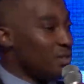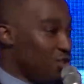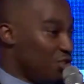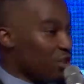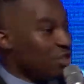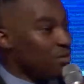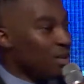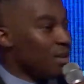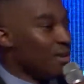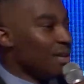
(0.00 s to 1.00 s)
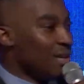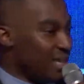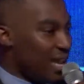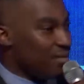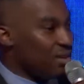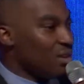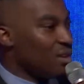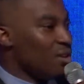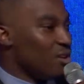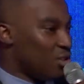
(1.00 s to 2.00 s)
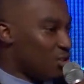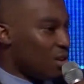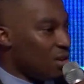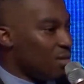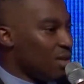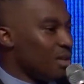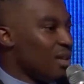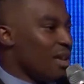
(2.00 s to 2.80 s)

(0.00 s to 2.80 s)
Joshua, David, Solomon,